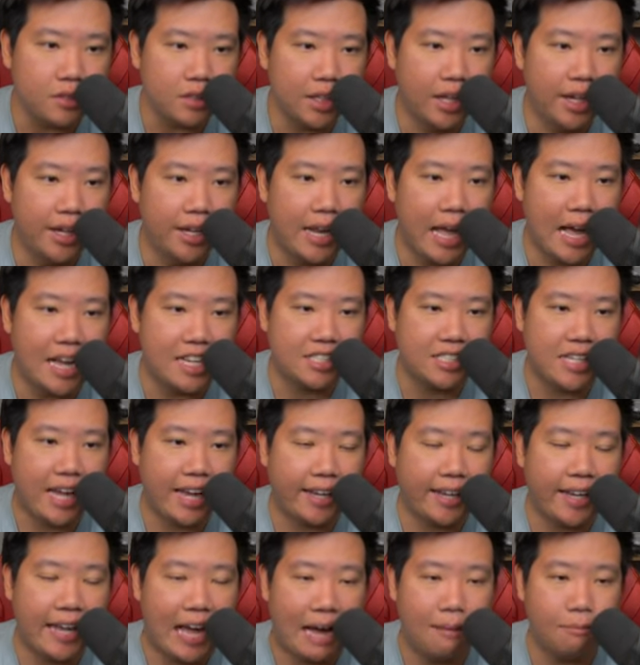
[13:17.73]
And as
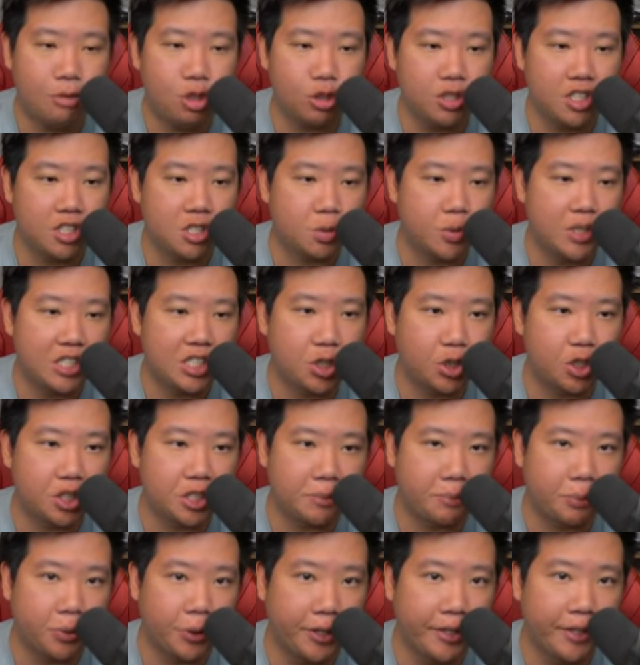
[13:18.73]
I capture this
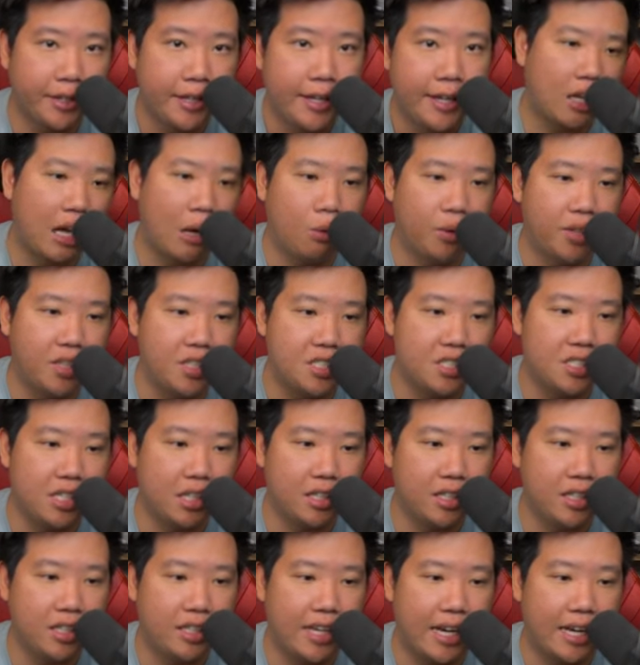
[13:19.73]
resource point, I will
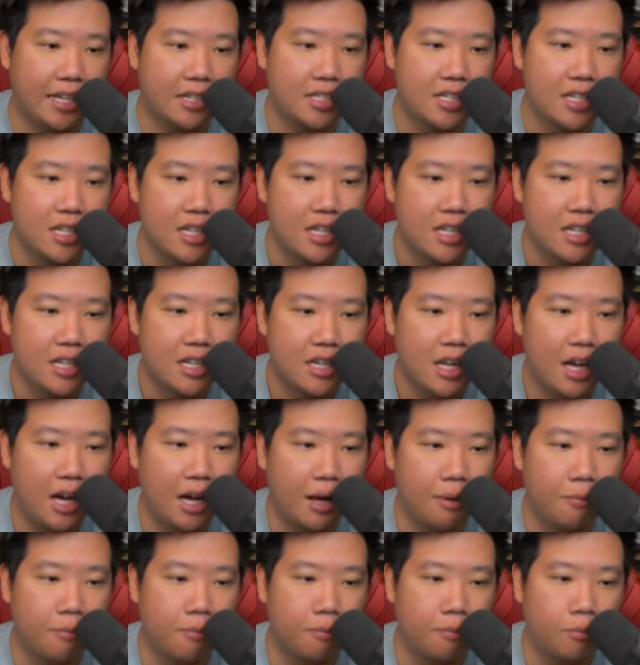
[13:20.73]
instantly get
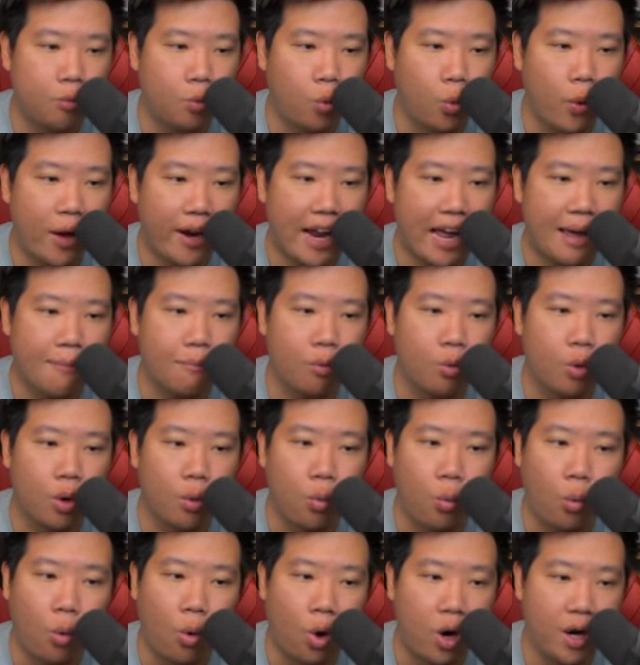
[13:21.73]
what I'm
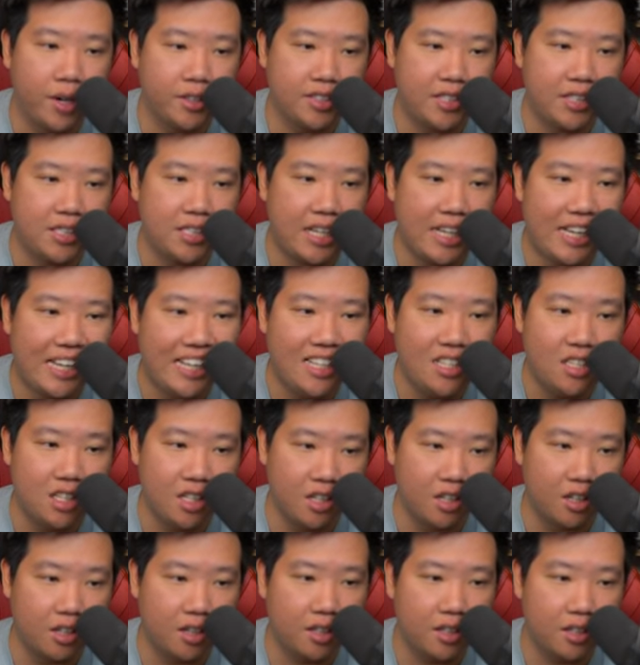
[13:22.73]
rewarded in
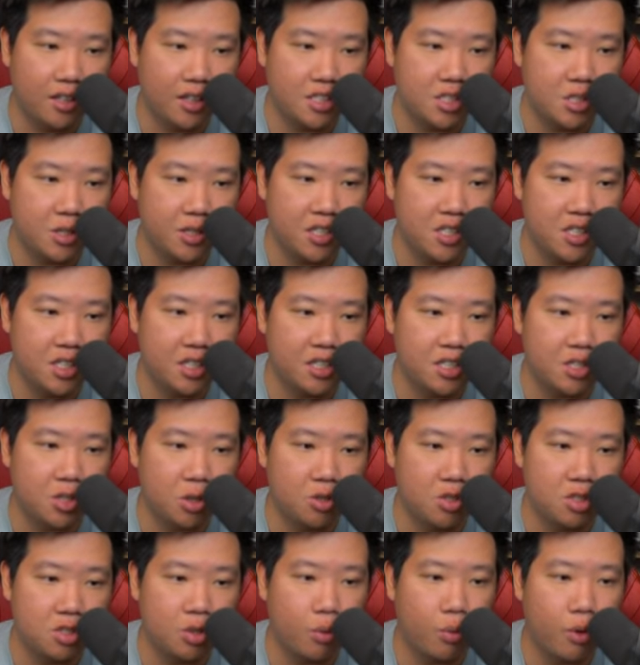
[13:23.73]
here. As you can see, there's
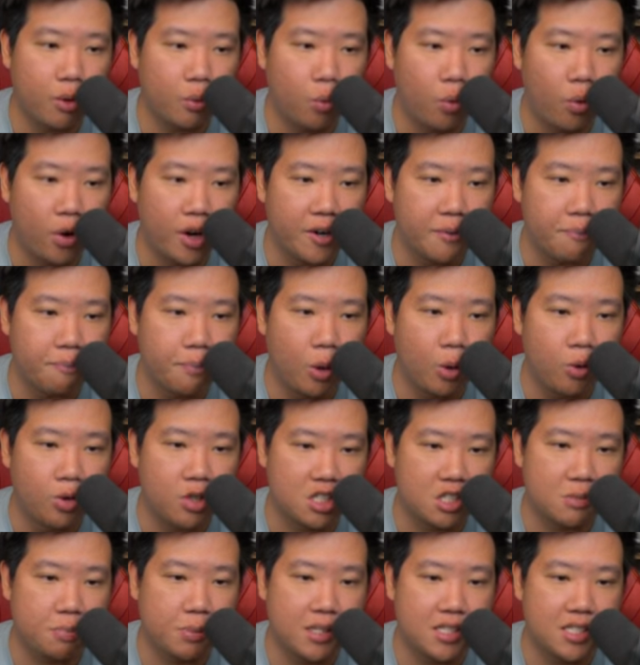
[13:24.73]
also a reward
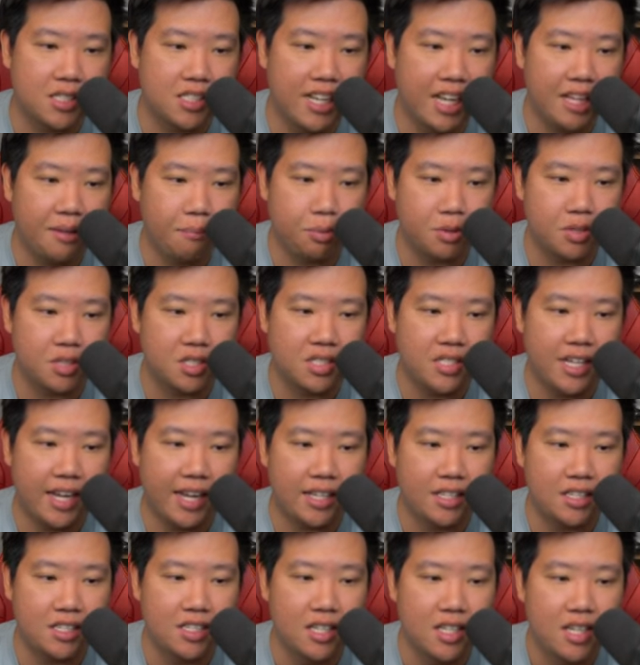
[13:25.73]
bonus plus
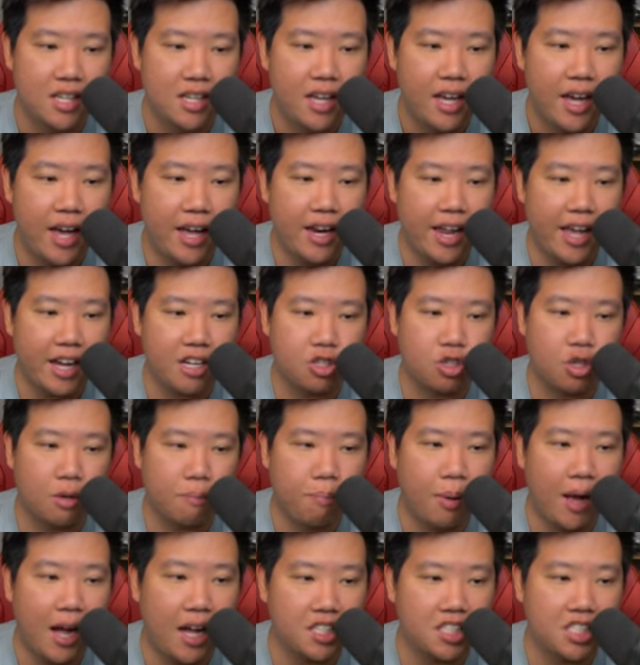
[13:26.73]
10% and extra
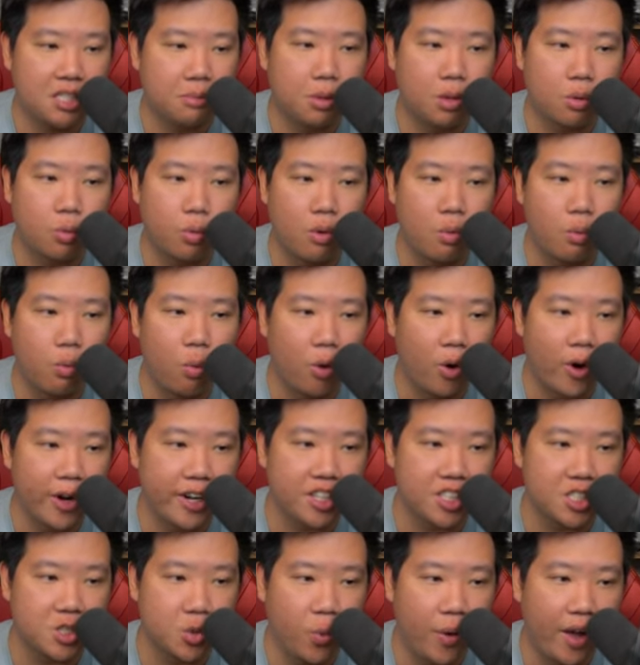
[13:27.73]
possible reward
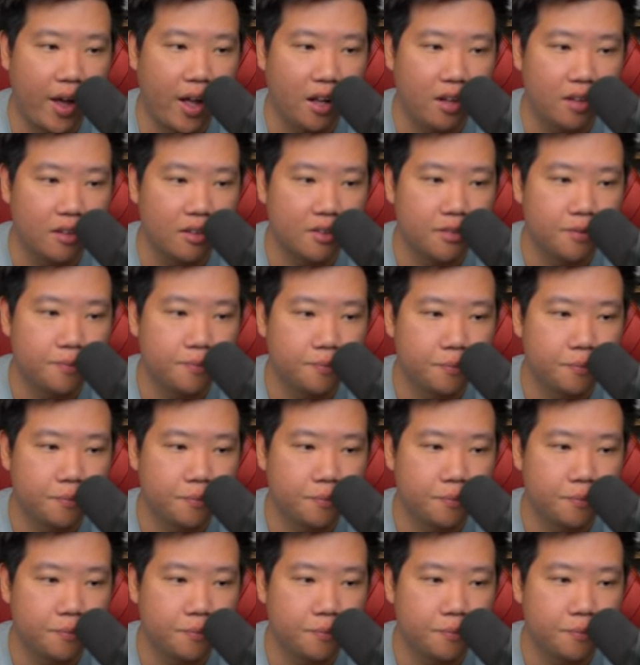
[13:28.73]
as well.